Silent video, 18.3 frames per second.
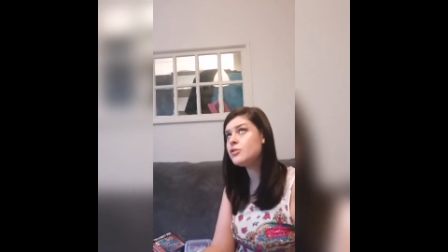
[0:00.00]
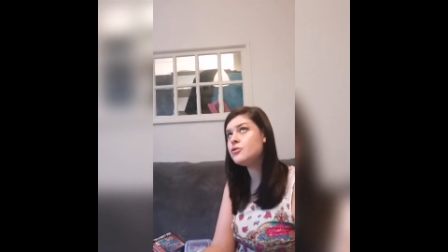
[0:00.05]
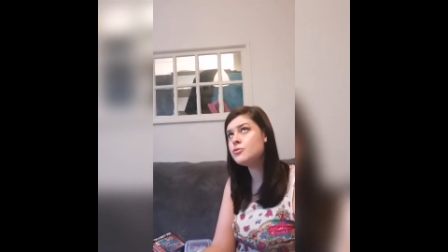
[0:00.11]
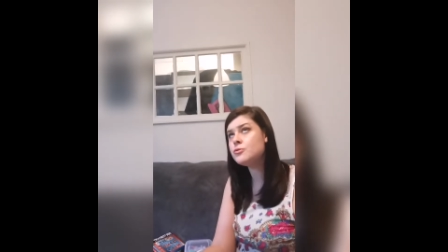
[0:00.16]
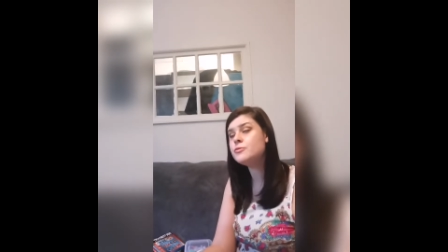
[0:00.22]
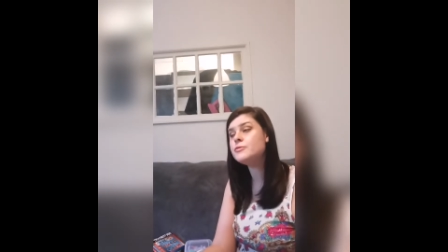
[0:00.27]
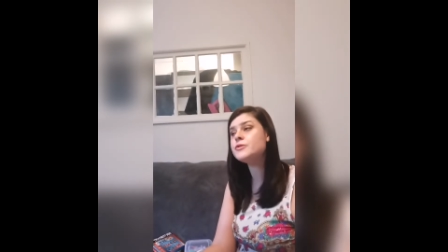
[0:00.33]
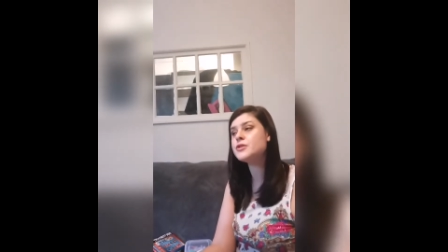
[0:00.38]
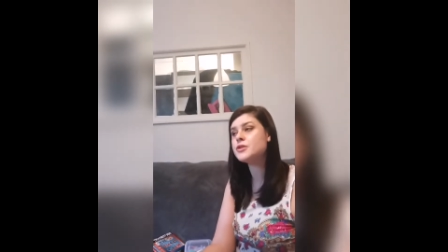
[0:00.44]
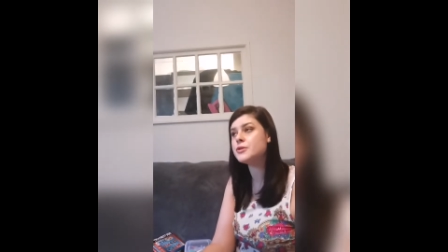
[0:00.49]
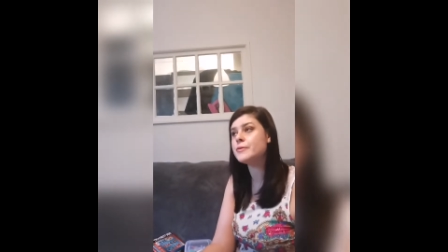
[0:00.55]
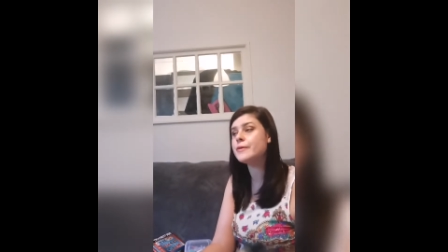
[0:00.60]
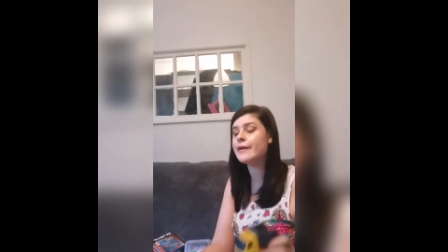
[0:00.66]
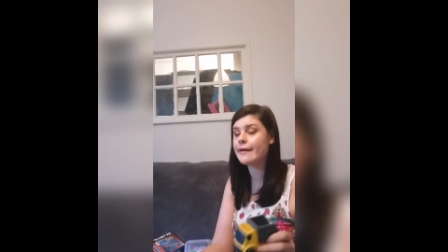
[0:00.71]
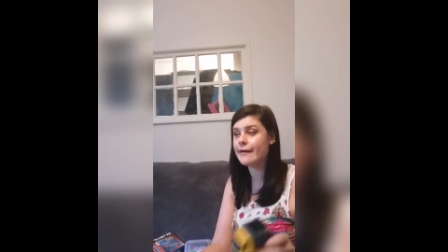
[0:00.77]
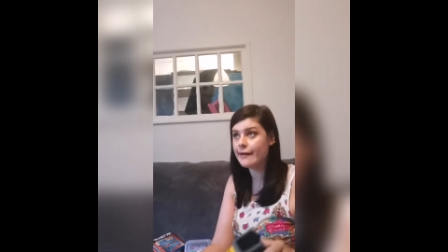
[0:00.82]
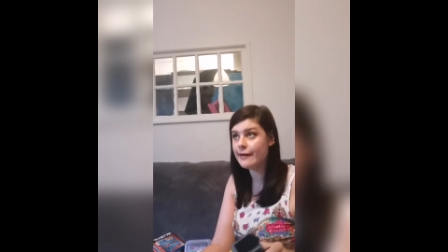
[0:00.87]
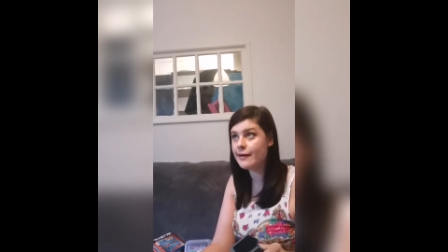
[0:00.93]
toot
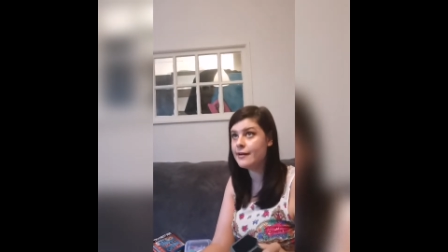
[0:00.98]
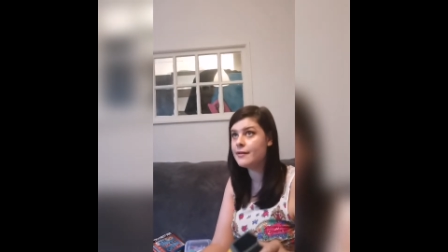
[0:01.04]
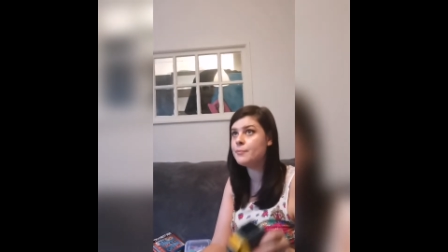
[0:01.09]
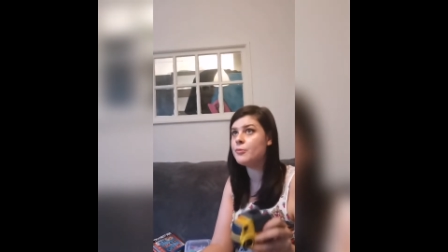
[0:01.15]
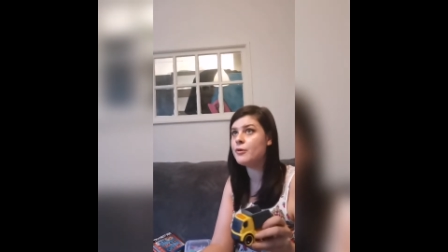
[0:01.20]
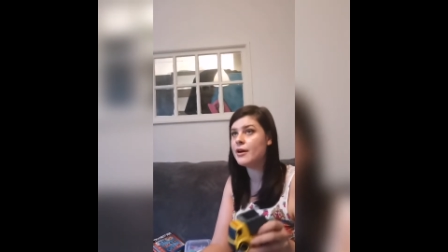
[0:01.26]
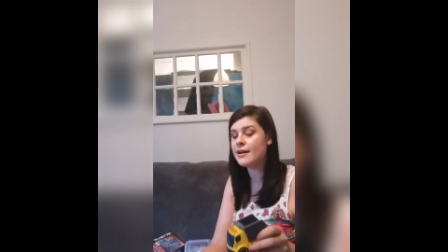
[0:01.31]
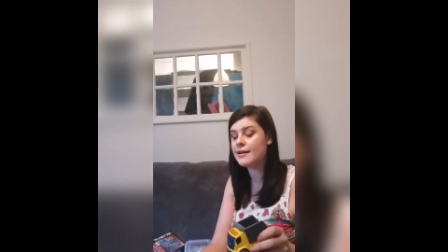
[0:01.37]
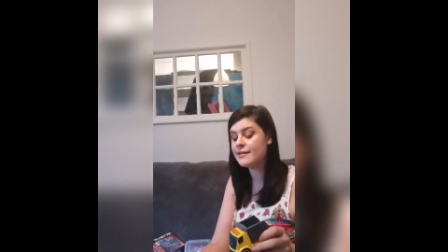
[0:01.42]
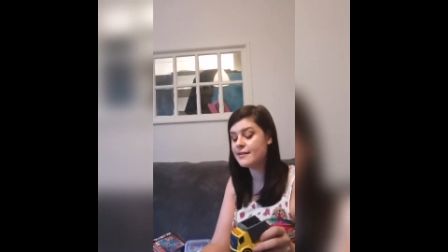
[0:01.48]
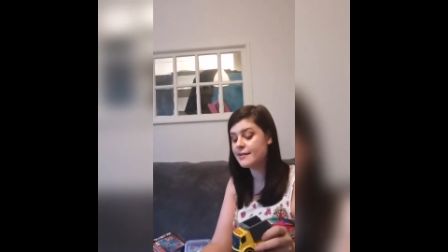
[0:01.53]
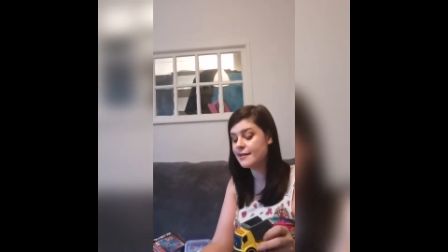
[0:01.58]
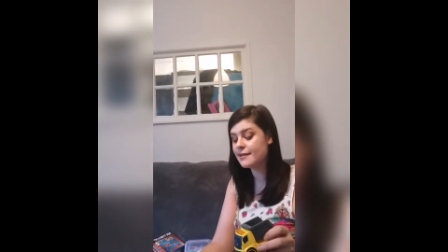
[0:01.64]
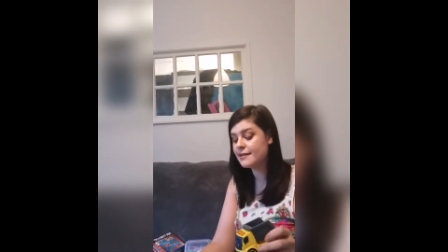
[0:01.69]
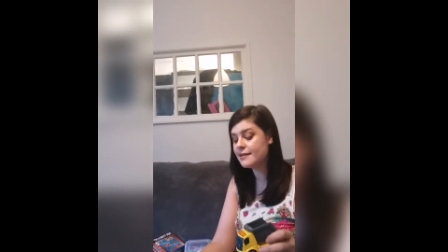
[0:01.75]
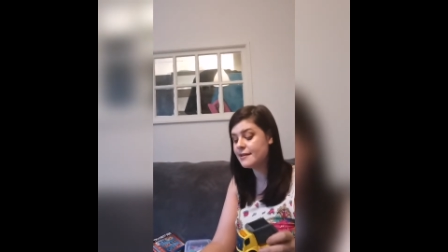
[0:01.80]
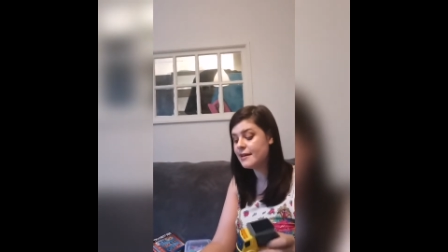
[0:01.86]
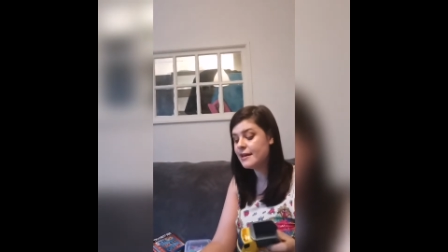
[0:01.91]
toot car
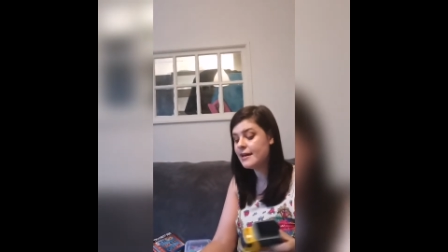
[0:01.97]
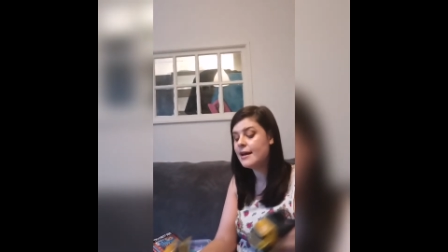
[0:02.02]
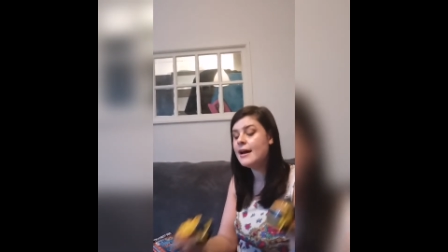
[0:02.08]
prices